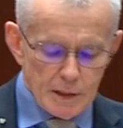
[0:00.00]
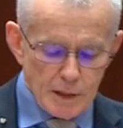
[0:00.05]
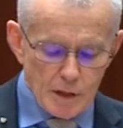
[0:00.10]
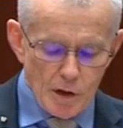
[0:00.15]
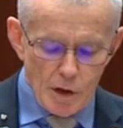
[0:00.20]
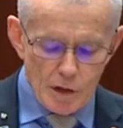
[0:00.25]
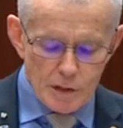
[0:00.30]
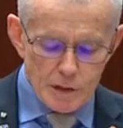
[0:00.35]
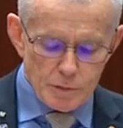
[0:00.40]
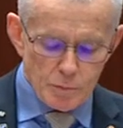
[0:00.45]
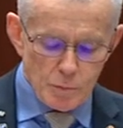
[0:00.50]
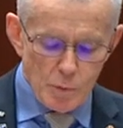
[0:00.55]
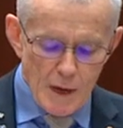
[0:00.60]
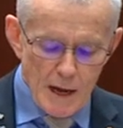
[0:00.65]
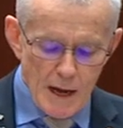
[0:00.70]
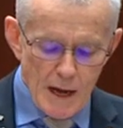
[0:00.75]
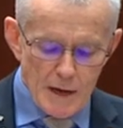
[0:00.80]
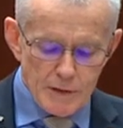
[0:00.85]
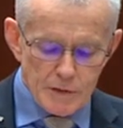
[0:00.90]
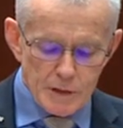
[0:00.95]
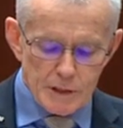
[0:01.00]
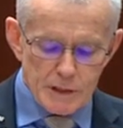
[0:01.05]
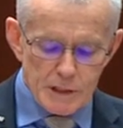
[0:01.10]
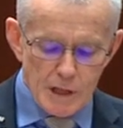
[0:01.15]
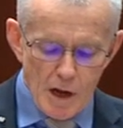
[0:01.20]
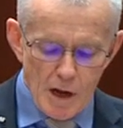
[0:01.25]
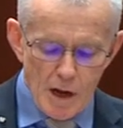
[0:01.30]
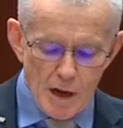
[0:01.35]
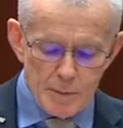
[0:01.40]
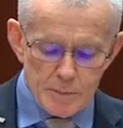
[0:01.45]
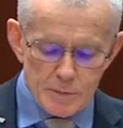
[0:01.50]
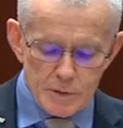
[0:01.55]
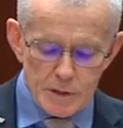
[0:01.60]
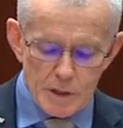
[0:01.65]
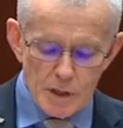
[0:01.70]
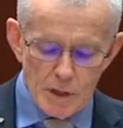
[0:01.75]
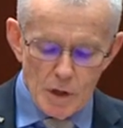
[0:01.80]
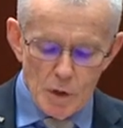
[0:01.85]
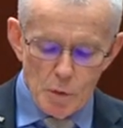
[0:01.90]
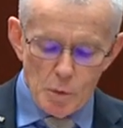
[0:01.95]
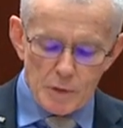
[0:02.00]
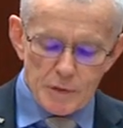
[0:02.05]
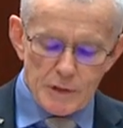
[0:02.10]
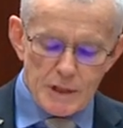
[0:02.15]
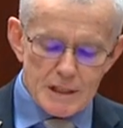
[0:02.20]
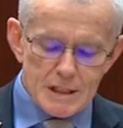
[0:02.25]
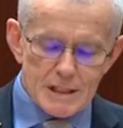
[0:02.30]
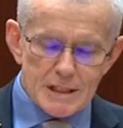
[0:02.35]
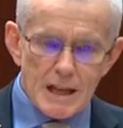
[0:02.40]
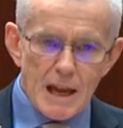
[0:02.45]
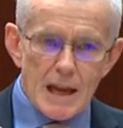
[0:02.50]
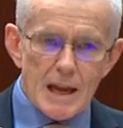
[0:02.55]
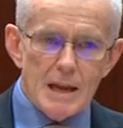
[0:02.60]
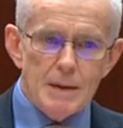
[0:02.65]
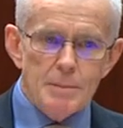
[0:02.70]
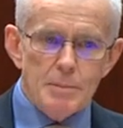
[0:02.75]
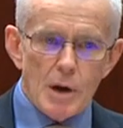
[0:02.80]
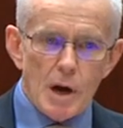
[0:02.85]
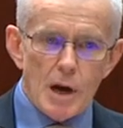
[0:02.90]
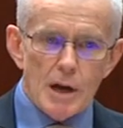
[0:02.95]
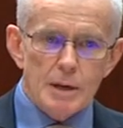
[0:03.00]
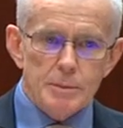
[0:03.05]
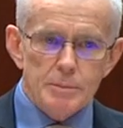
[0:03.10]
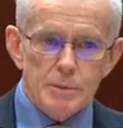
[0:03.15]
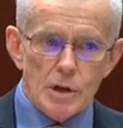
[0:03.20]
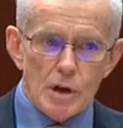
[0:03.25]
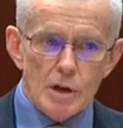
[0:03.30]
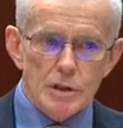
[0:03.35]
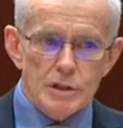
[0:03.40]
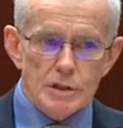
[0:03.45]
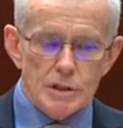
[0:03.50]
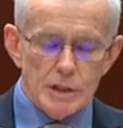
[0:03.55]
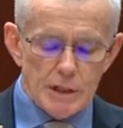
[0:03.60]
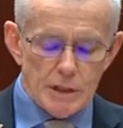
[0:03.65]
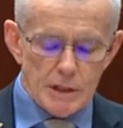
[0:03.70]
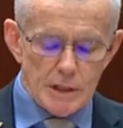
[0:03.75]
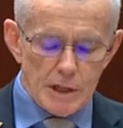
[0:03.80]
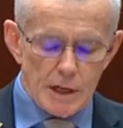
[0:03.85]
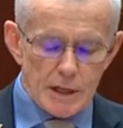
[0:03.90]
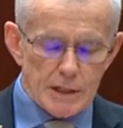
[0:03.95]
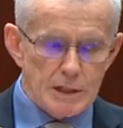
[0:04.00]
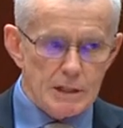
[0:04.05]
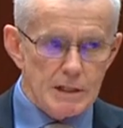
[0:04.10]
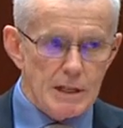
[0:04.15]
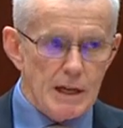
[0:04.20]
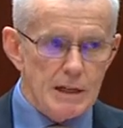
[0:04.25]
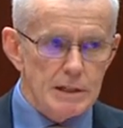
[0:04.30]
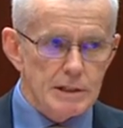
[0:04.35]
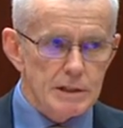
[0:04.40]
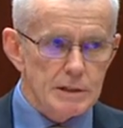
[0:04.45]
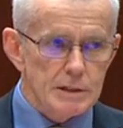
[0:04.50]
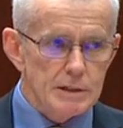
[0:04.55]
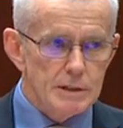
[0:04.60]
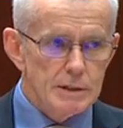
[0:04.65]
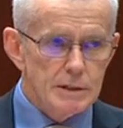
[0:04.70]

Costs 100 times what the same item costs in the United States.